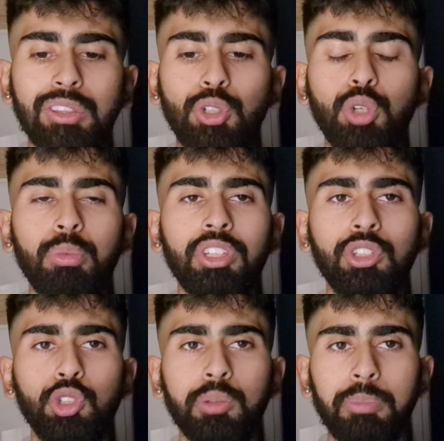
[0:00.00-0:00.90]
through him with a
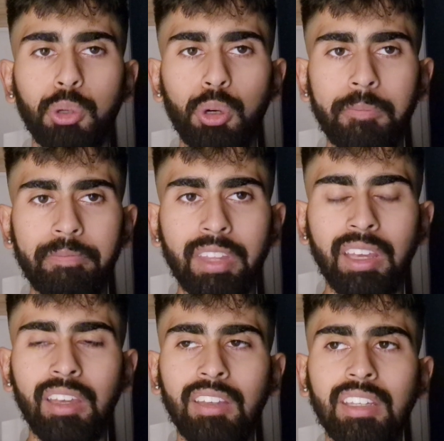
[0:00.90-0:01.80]
new ball,
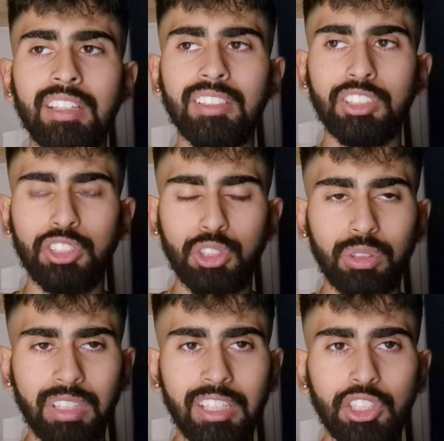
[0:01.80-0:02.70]

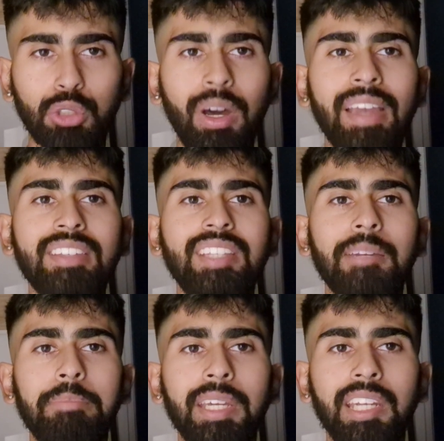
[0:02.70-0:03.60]
he tries
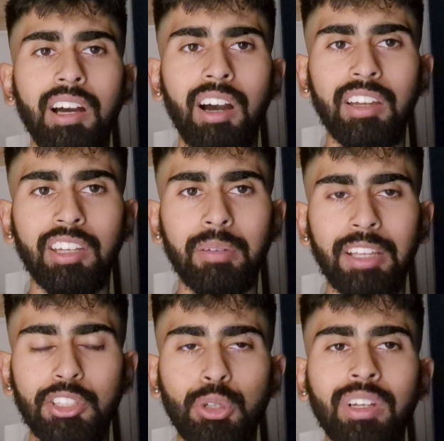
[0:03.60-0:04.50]
that bit harder. And
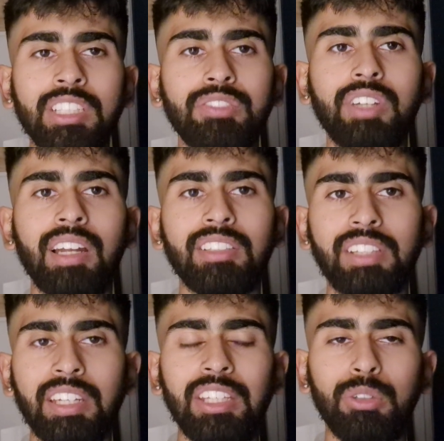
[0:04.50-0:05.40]
you saw against
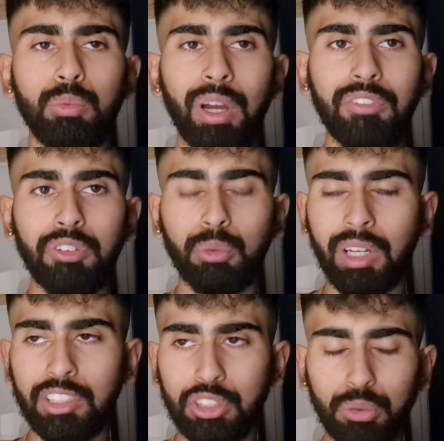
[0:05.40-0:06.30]
Afghanistan, he went for
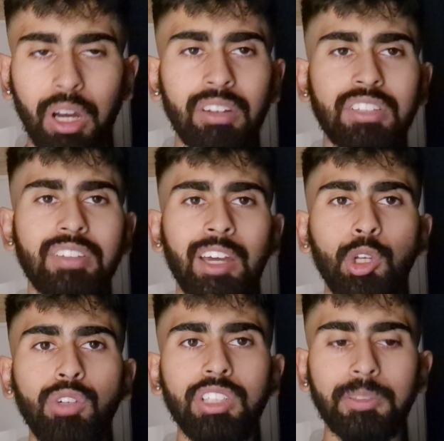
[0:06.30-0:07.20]
runs throughout his 9
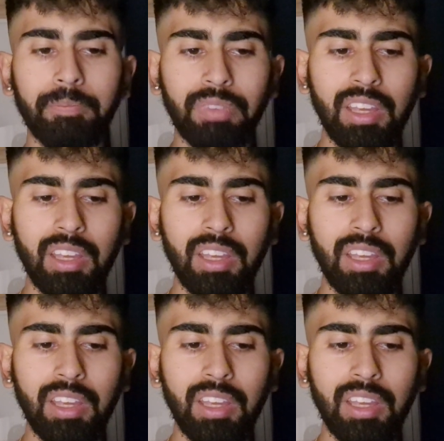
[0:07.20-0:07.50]
overs.